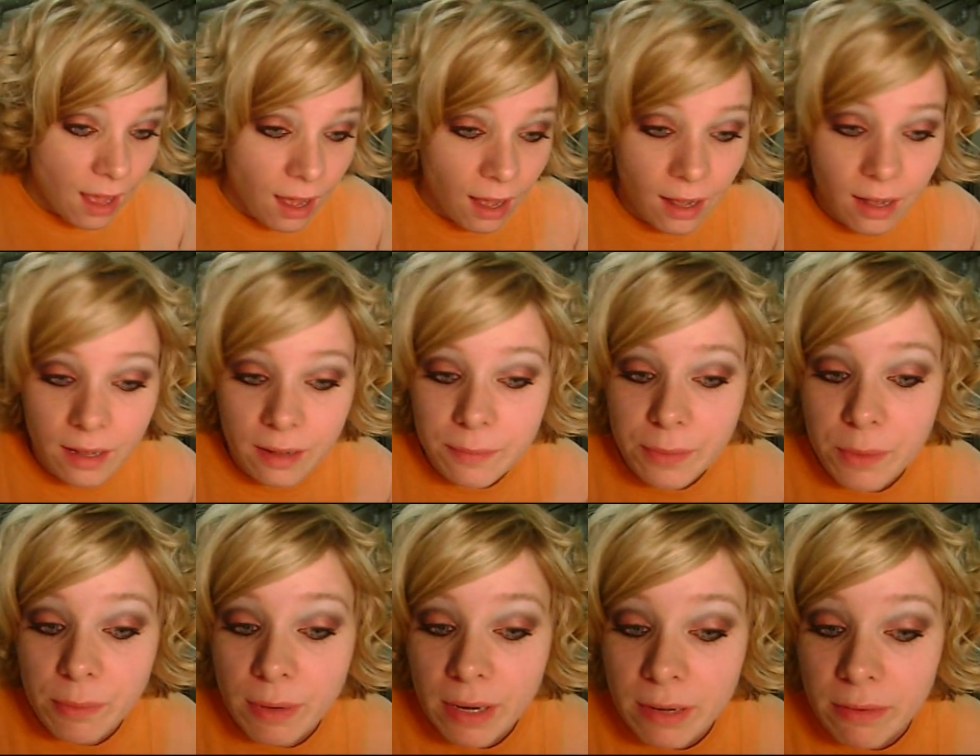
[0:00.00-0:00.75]

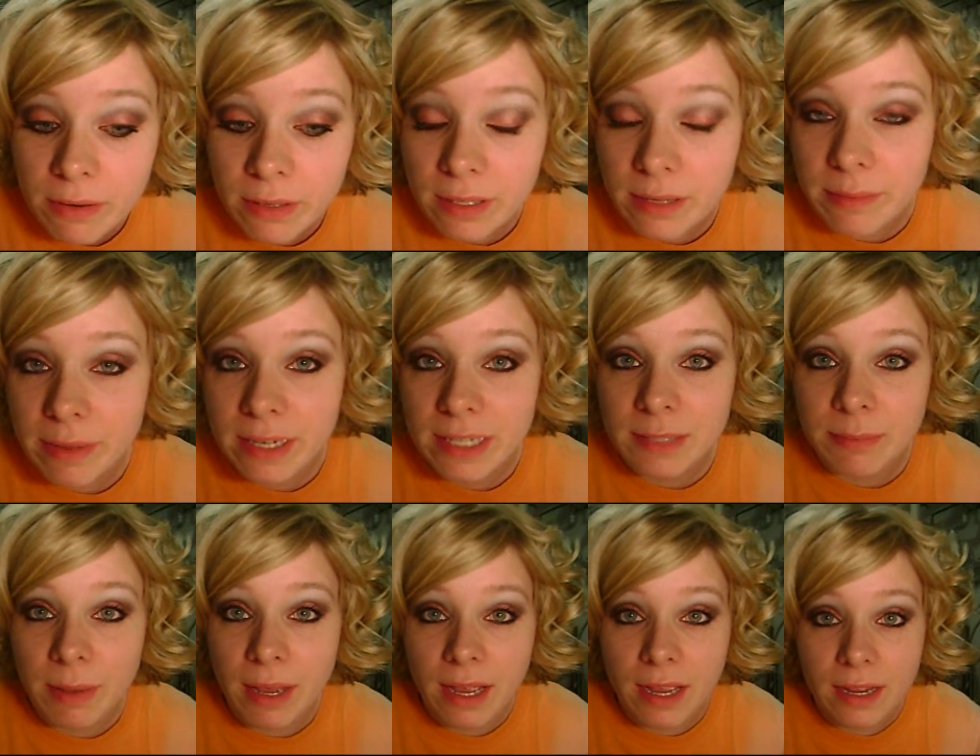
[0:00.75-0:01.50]
The red really makes
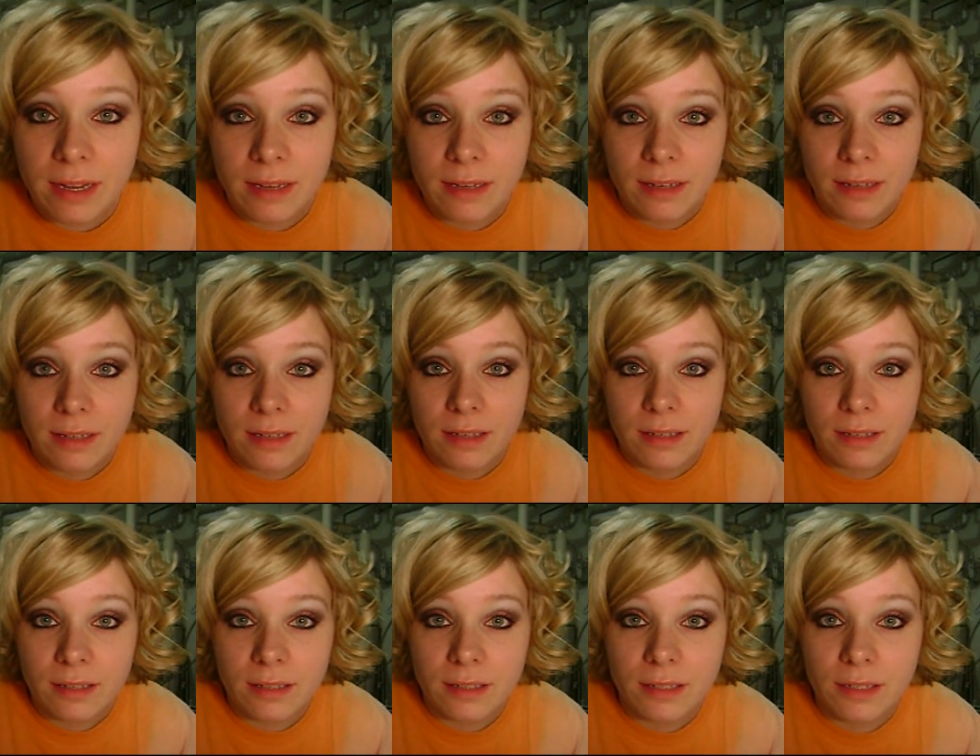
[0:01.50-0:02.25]
my
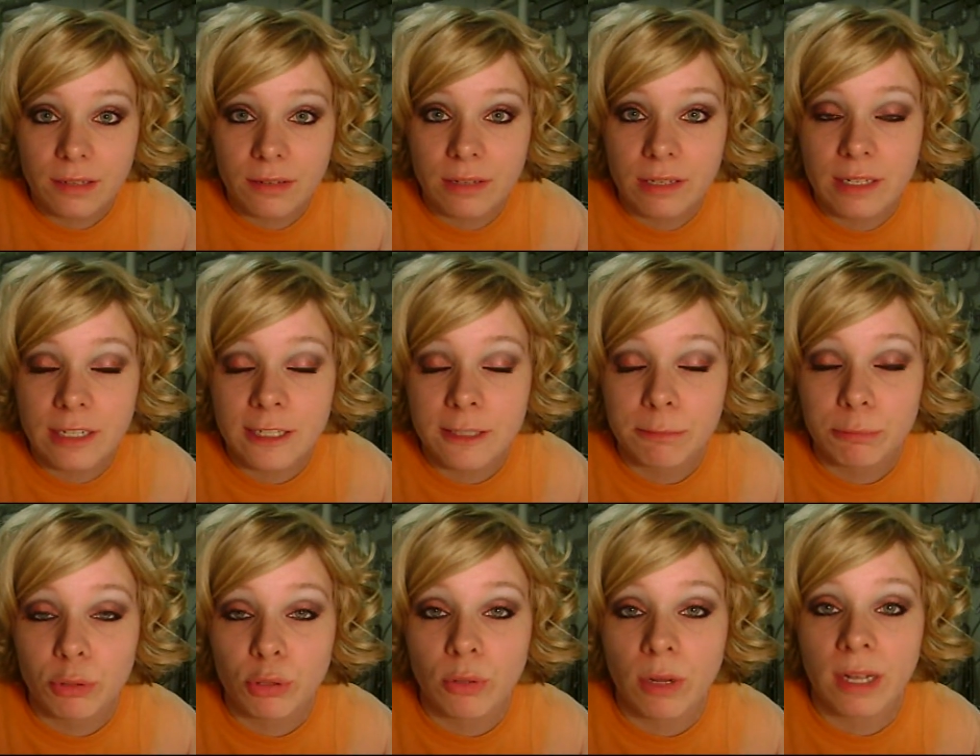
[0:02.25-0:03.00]
greenish
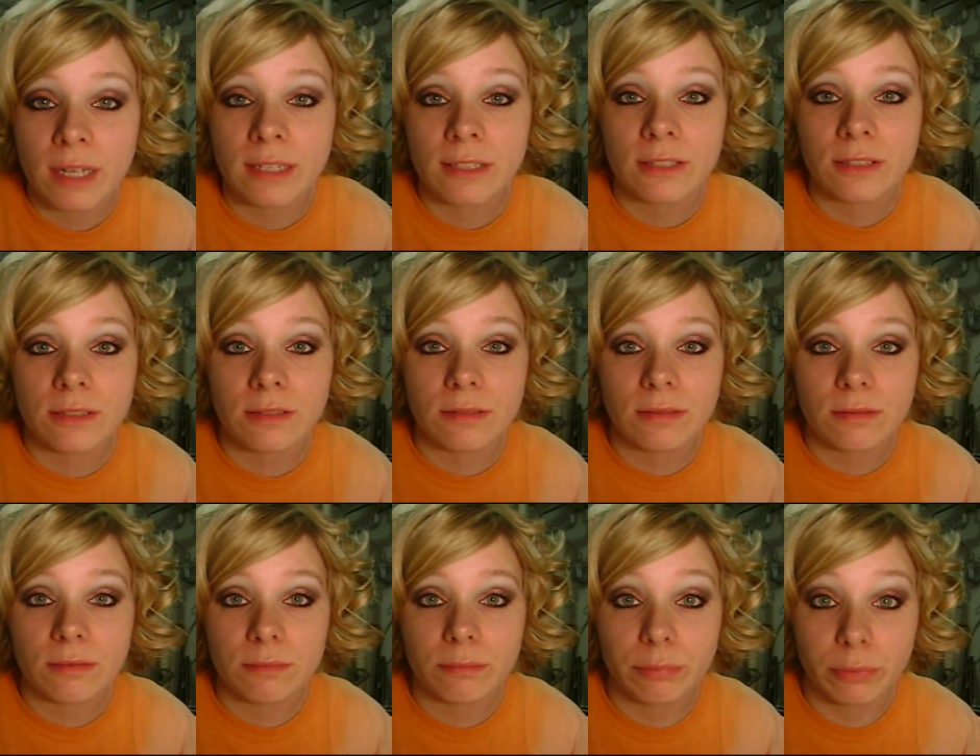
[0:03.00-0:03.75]
blue eyes
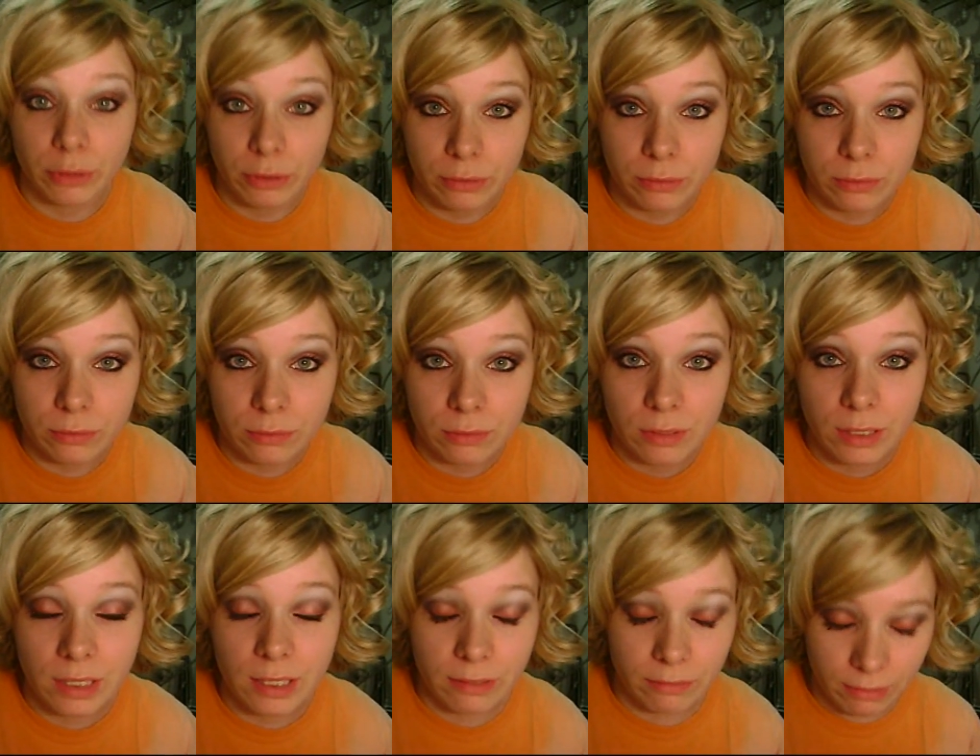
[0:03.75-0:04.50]
blue,
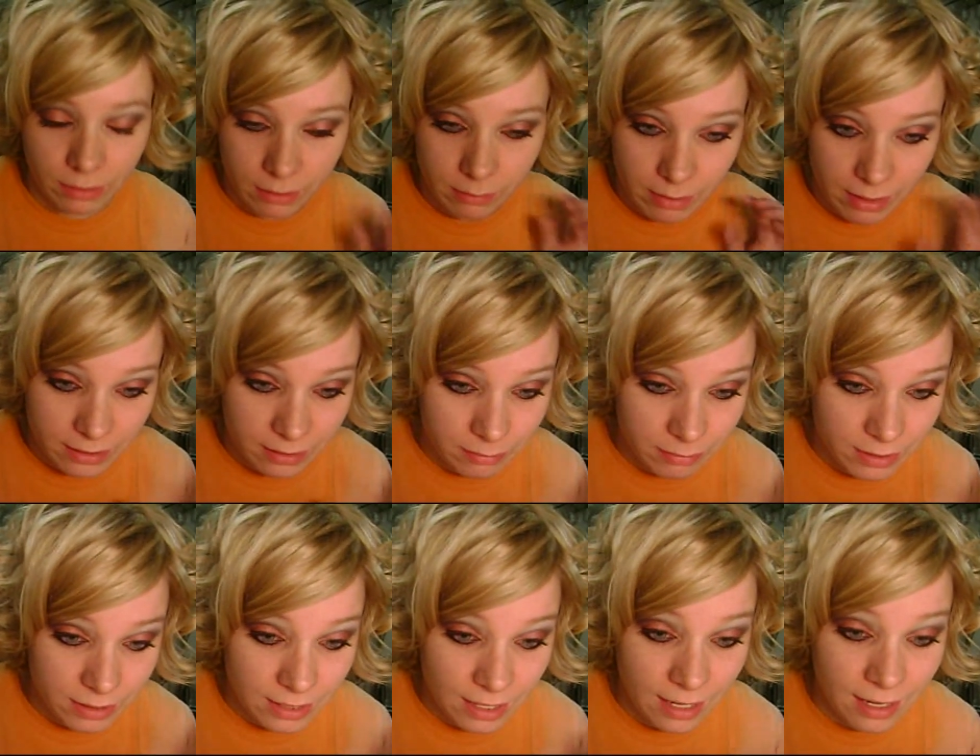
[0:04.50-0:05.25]
and it really makes them
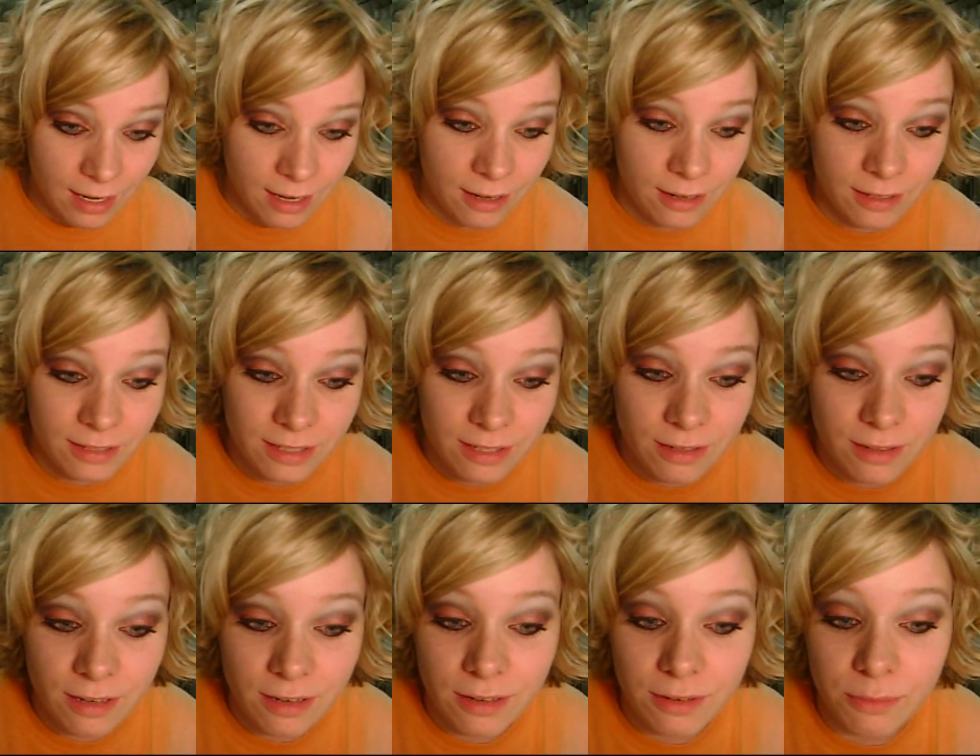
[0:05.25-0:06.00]
stand out, so
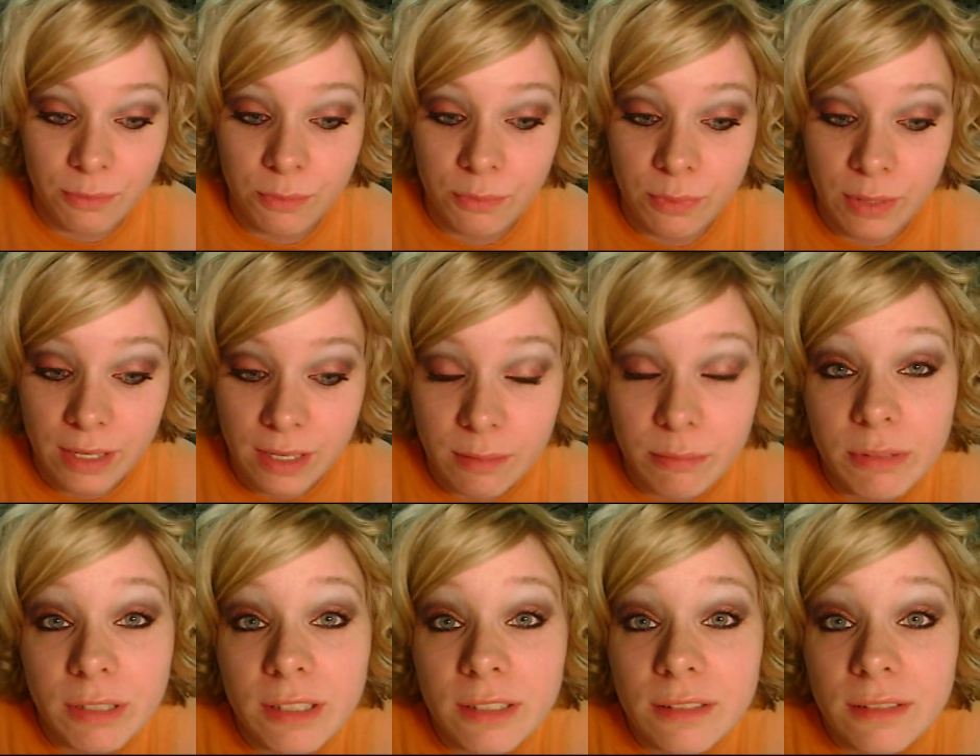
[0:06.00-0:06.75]
they're wicked
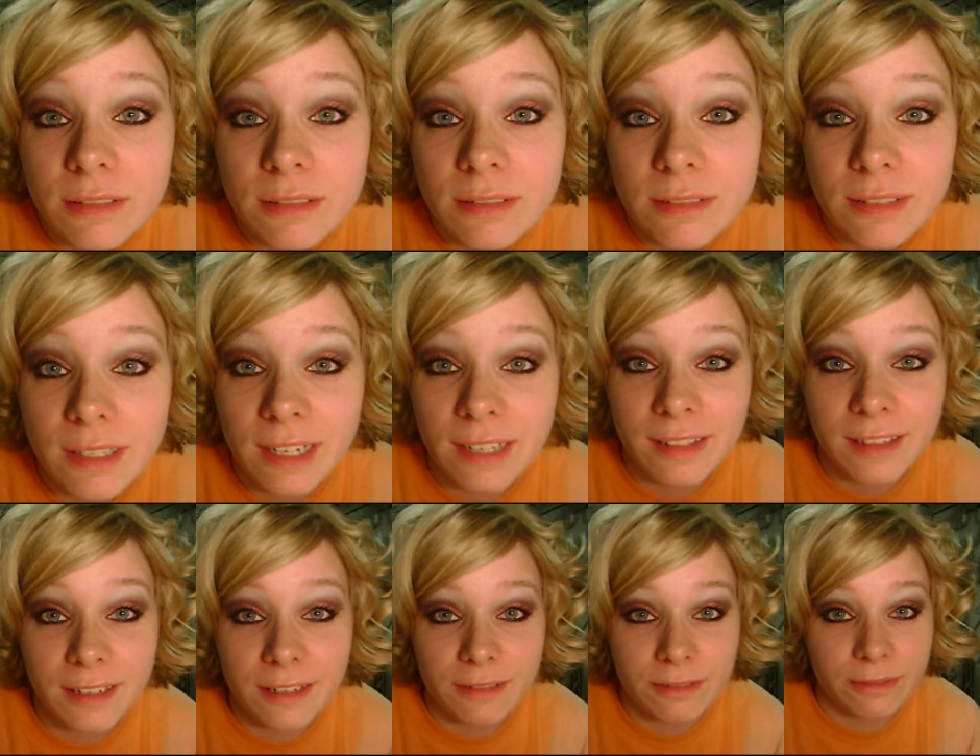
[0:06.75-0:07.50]
blue. I
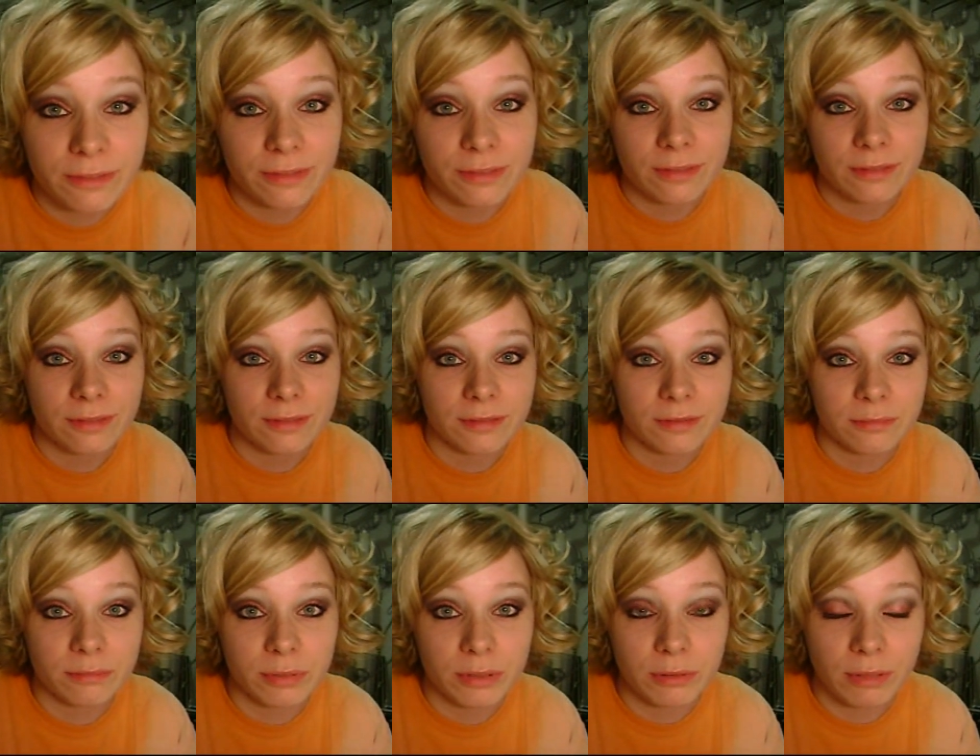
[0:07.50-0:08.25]
love
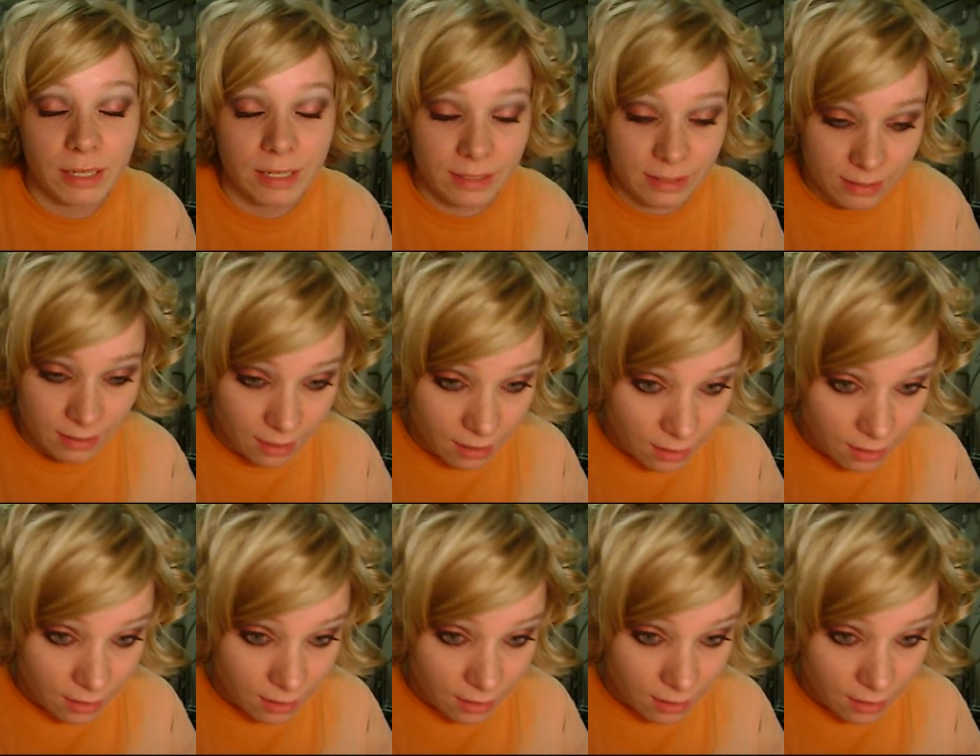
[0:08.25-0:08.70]
blue eyes.